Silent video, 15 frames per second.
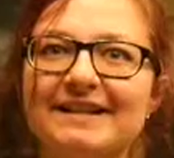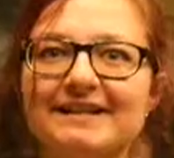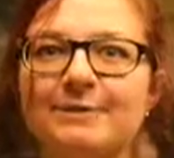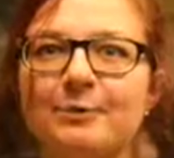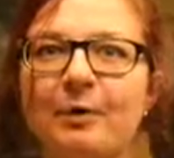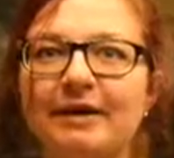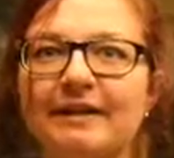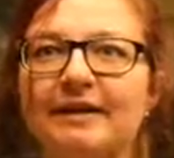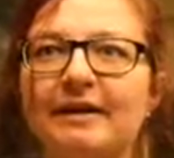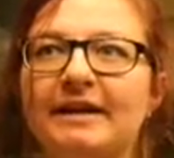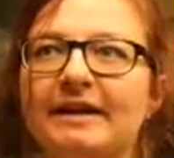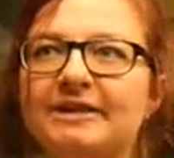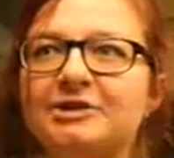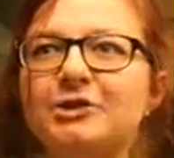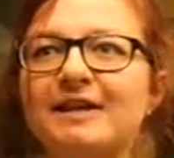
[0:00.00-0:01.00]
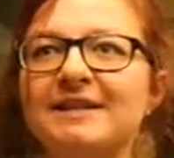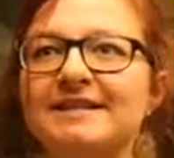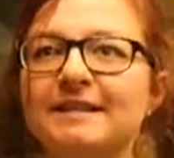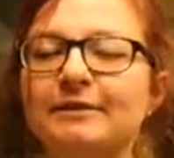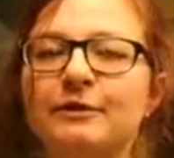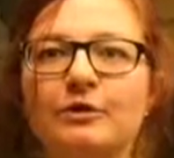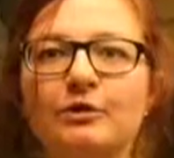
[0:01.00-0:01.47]
it's quite
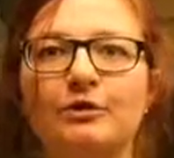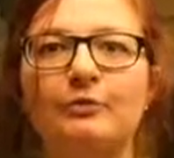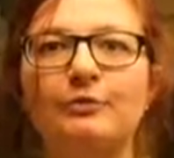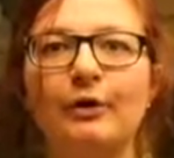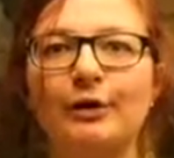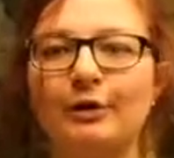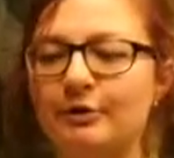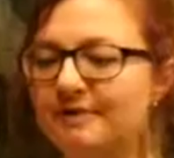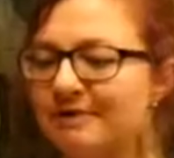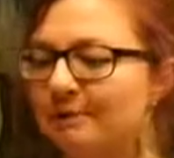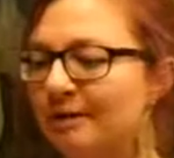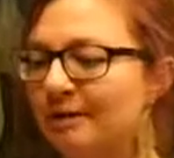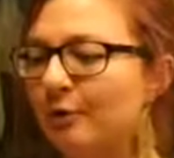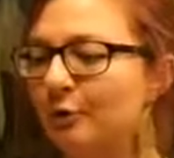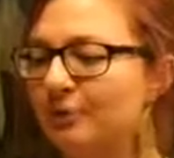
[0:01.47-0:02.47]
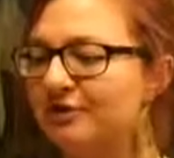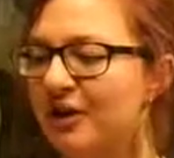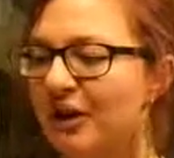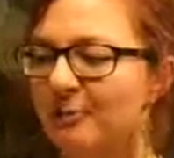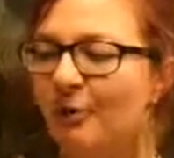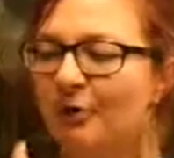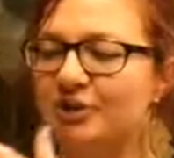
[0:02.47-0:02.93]
interesting that you can follow something called the
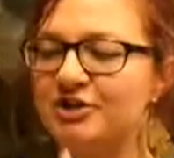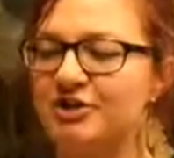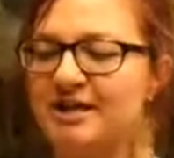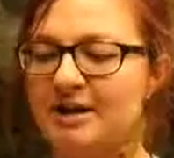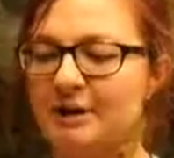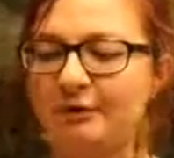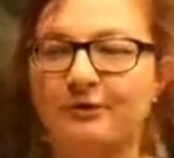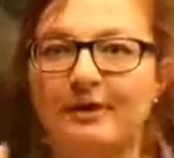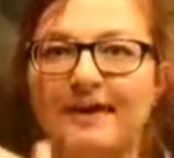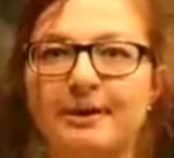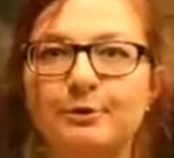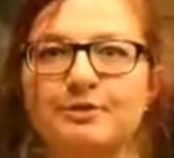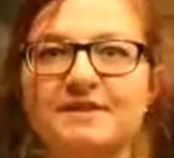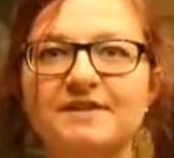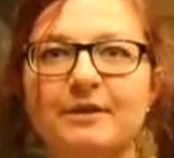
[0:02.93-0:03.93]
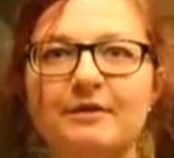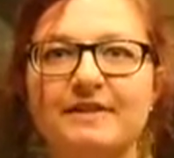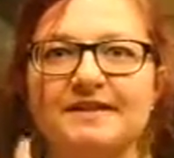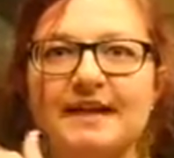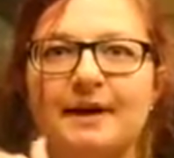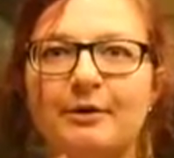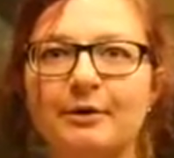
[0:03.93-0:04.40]
typology of the hilt, so
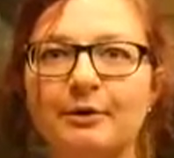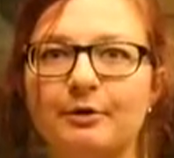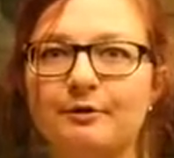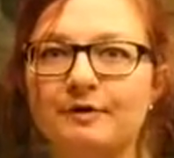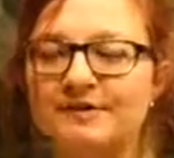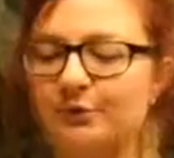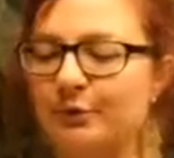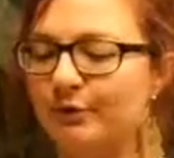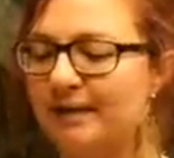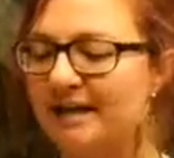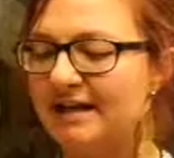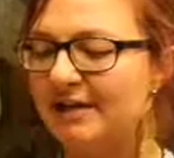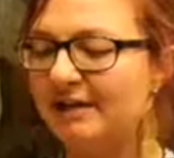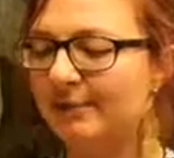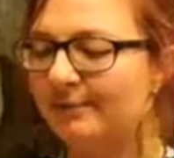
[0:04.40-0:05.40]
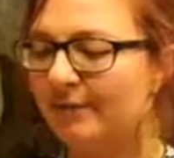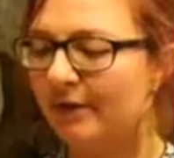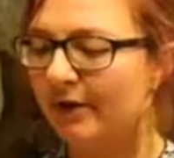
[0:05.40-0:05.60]
this area of the sword here.